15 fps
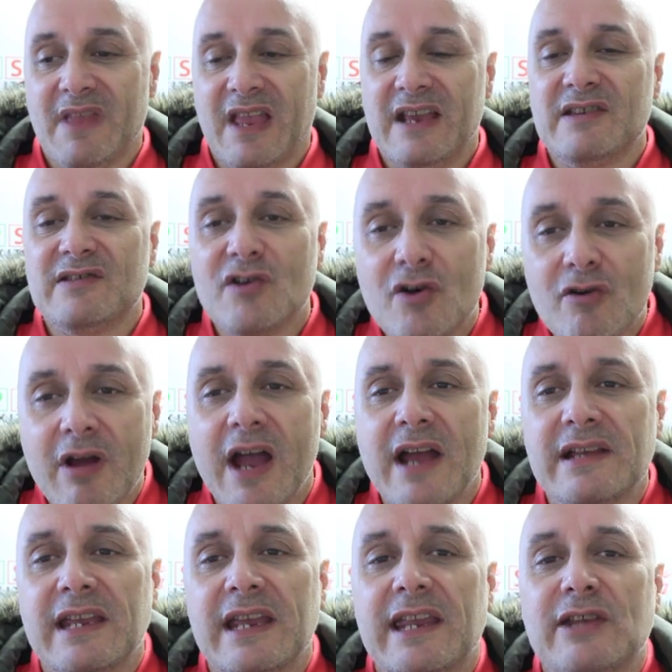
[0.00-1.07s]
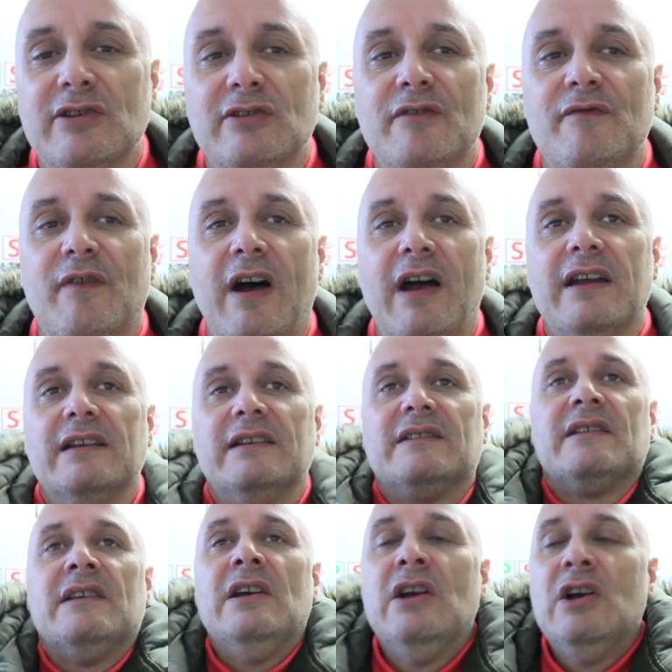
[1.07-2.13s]
It's all right nicking other
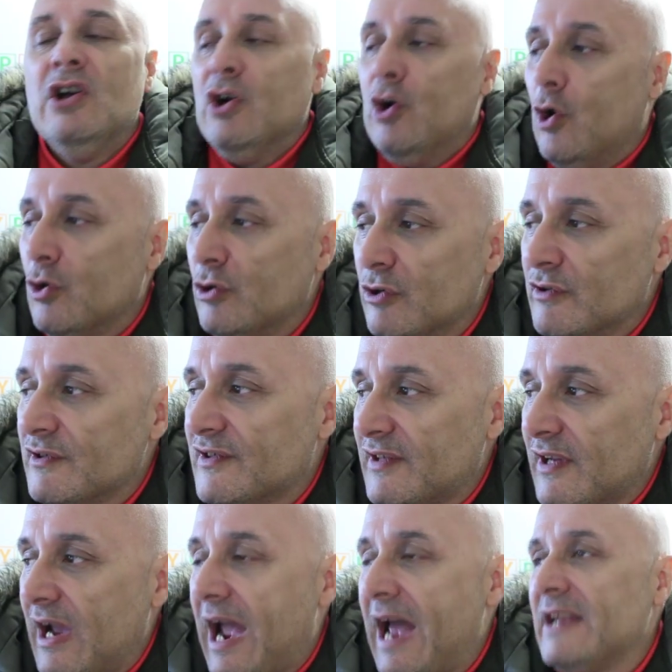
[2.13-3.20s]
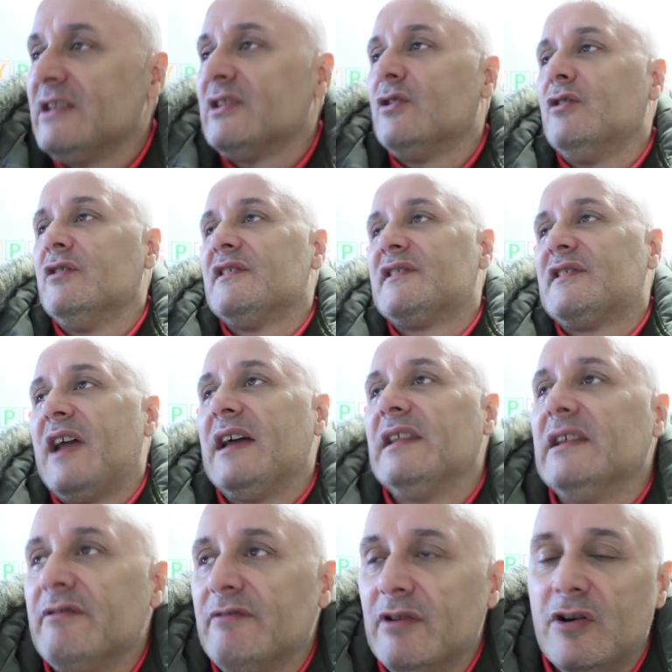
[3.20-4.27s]
fighters and, and
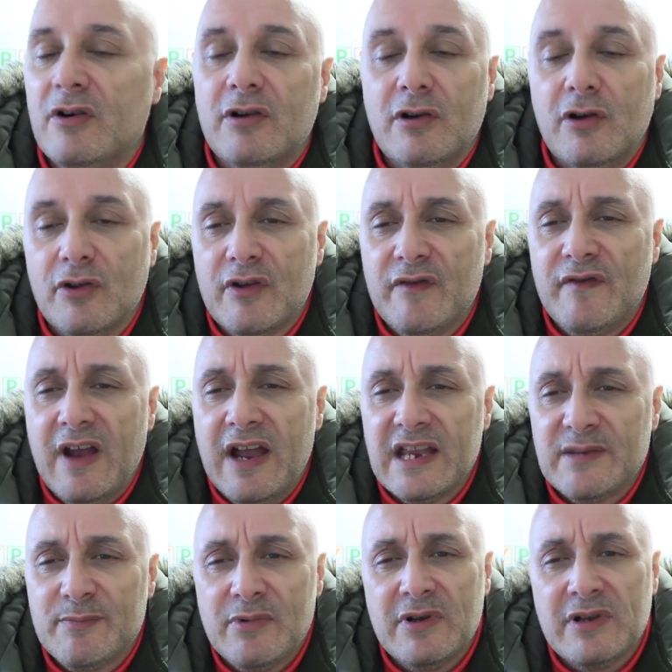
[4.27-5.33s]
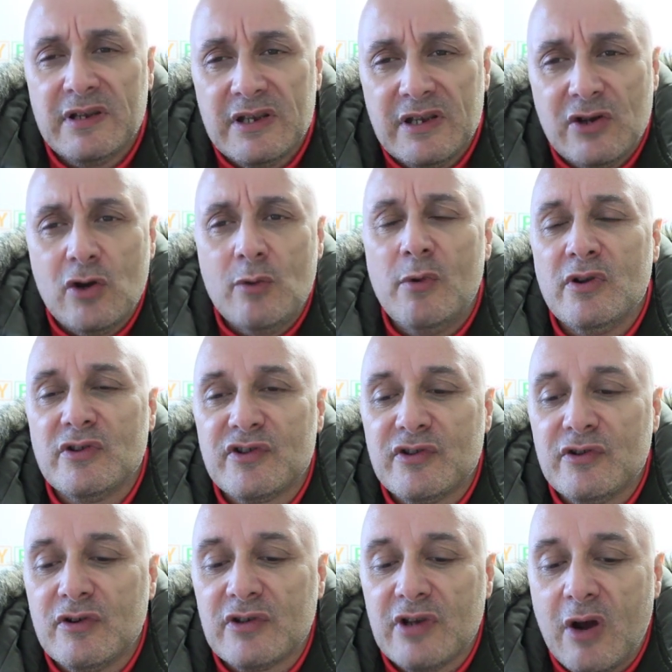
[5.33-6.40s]
unsettling other fighters, but you come
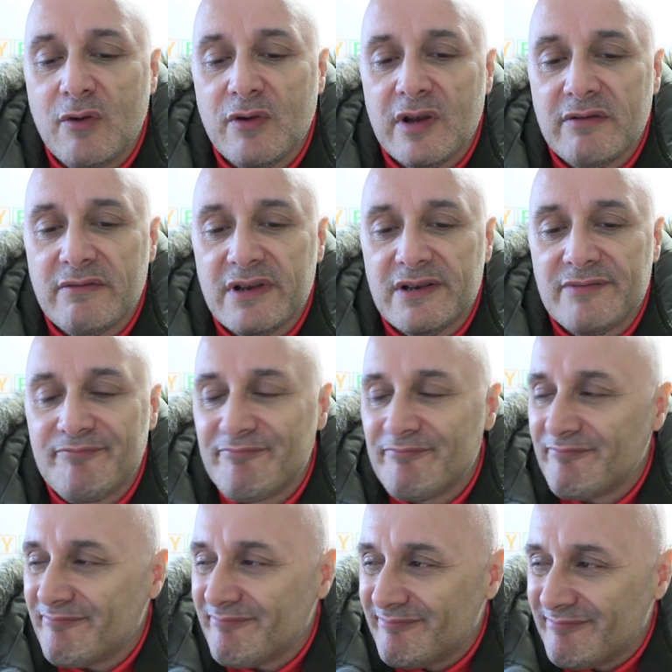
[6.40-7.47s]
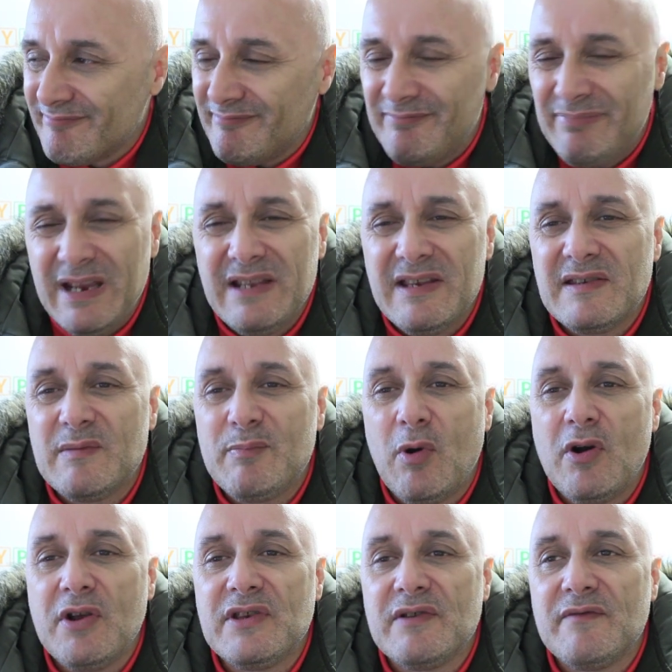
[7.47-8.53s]
unstuck, don't you? And a bit
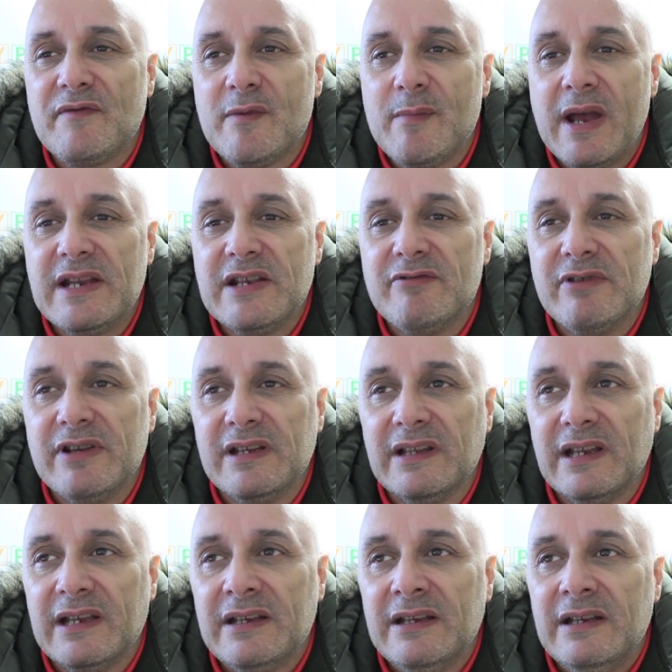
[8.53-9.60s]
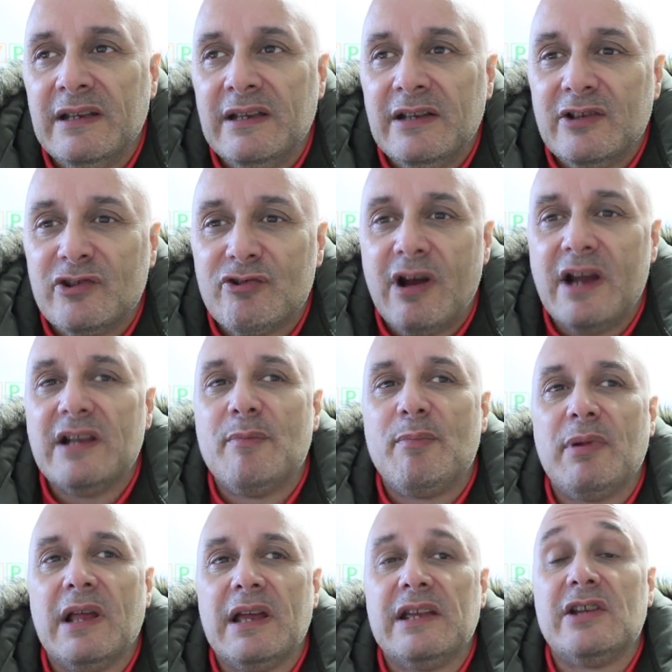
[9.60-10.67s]
disappointing from Eddie, really trying to
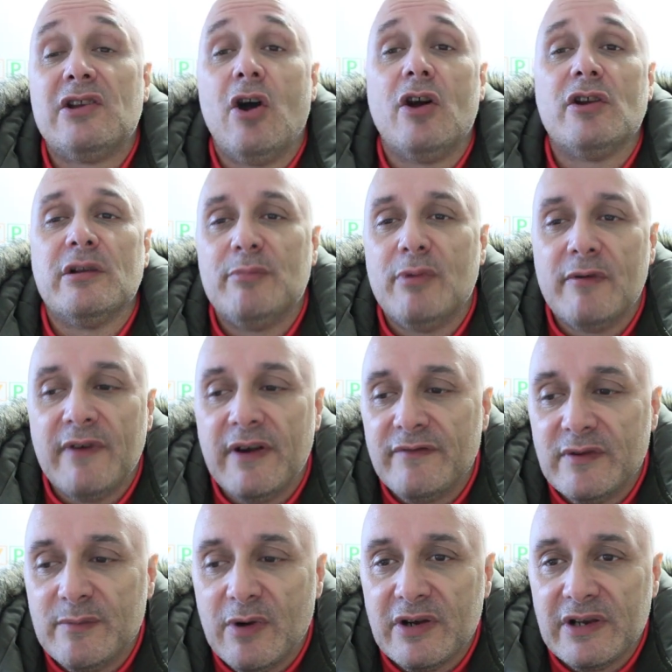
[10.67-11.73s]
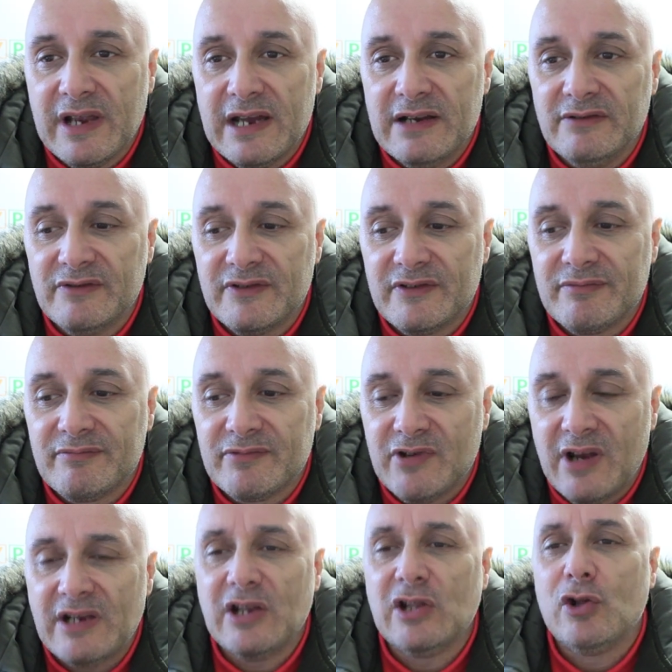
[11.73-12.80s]
play God above everybody else,
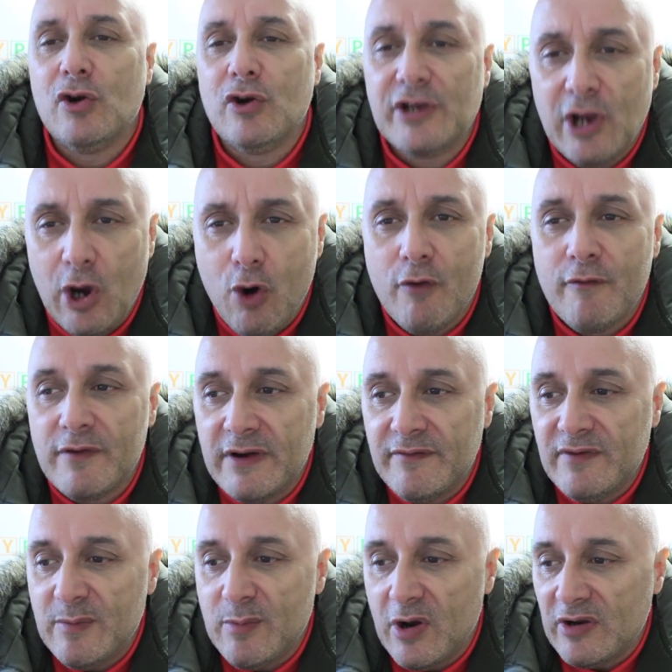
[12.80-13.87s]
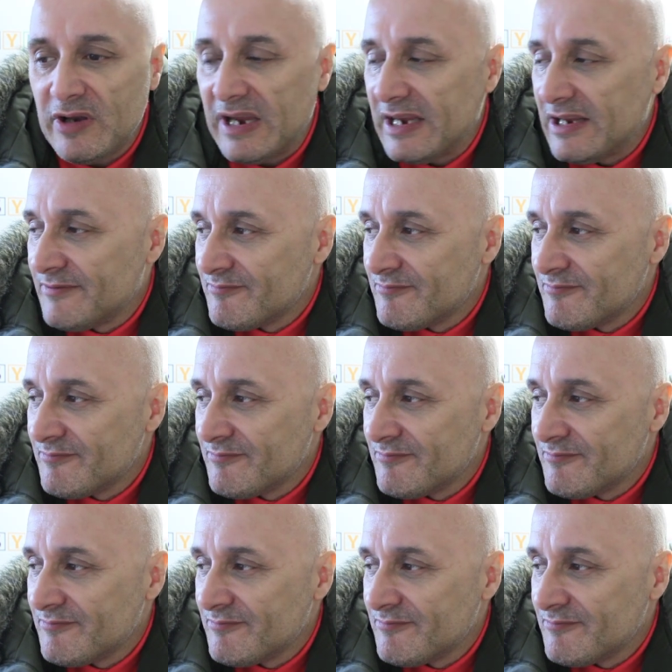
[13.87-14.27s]
trying to lord it over everybody.